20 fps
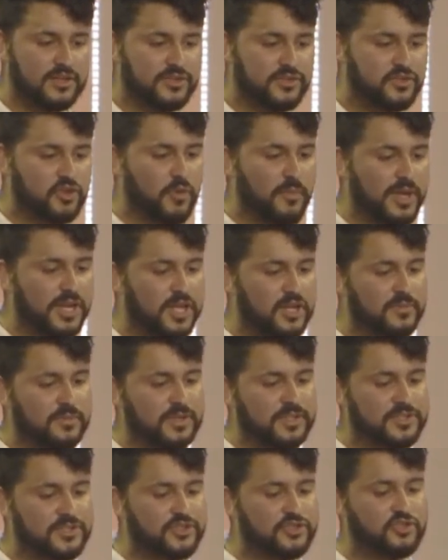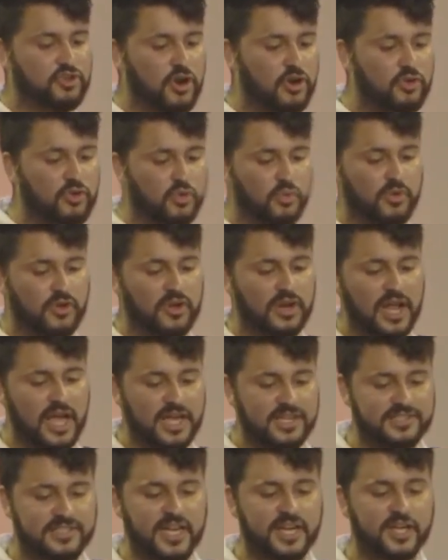So many of us struggle to
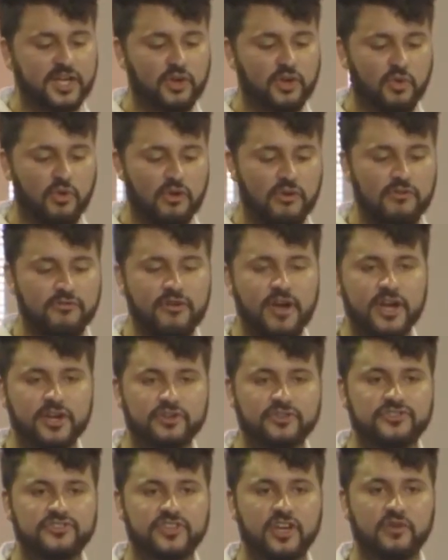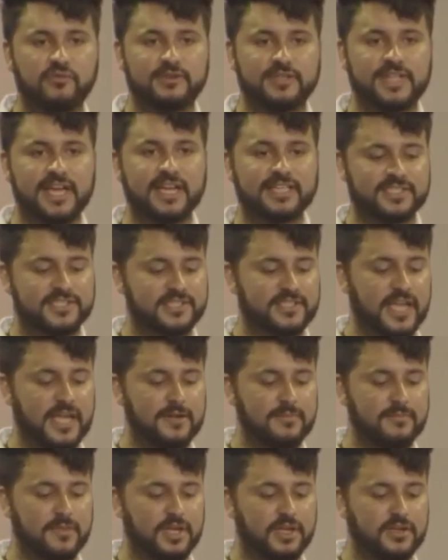realize that in glorifying yourself with that
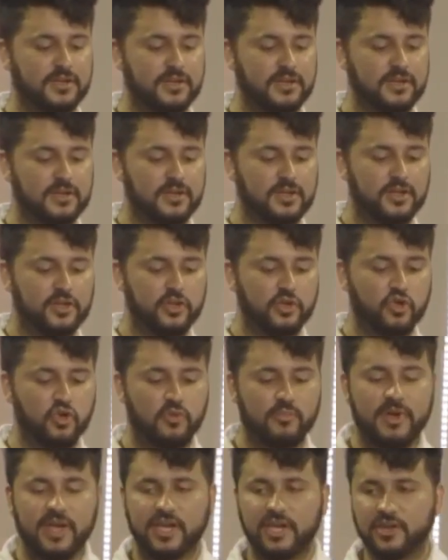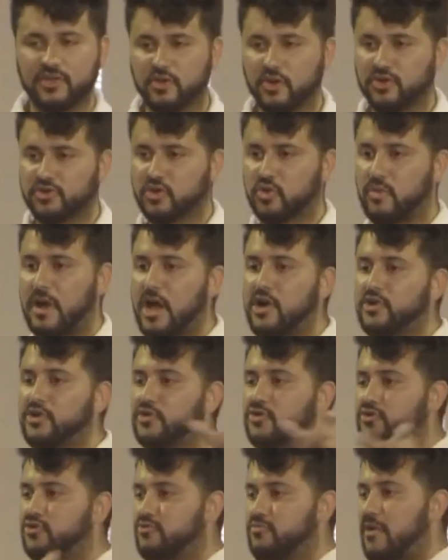statement, you're making those around
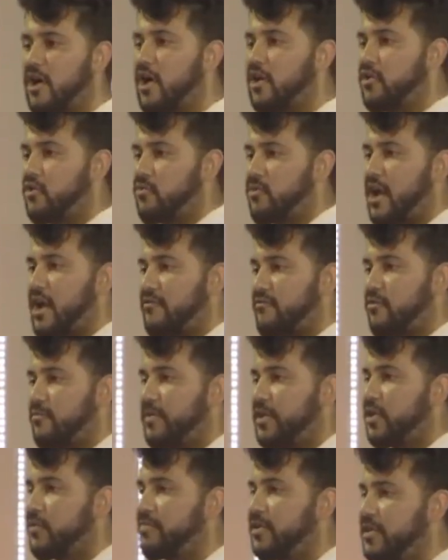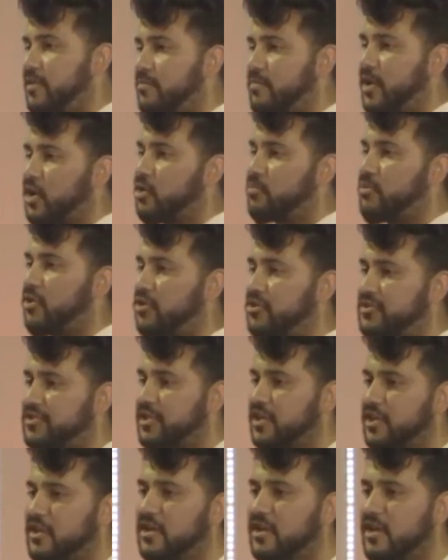you smaller, right? For me to be the bigger
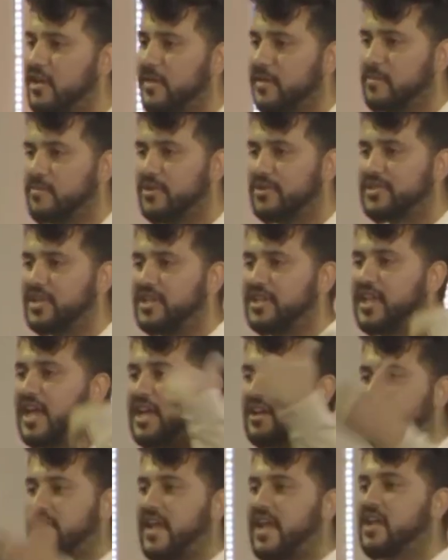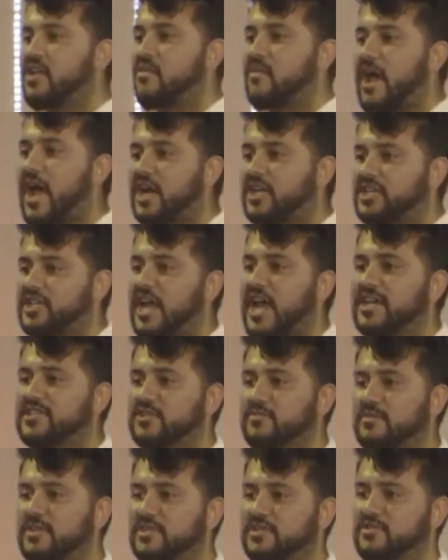person, the person at the end of that interaction has
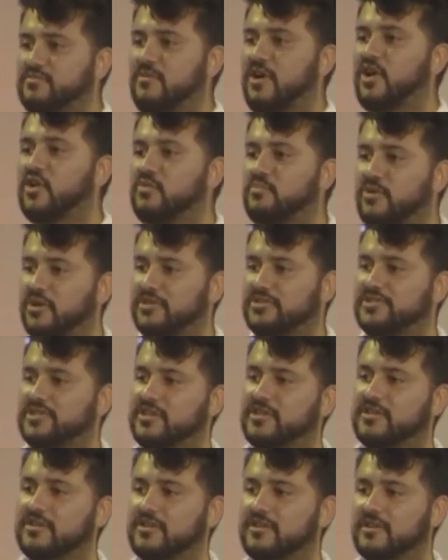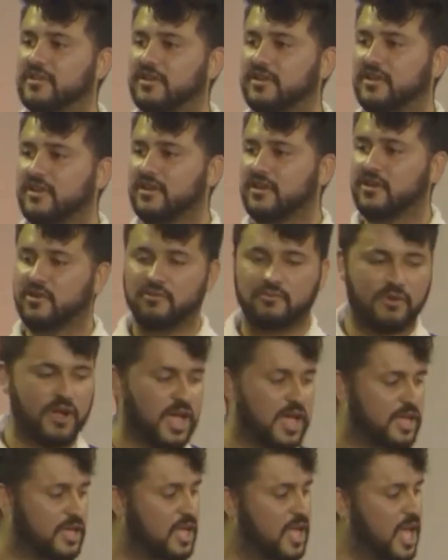to be the smaller person,
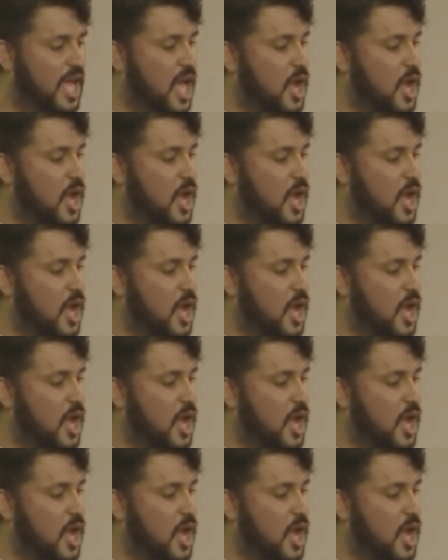right?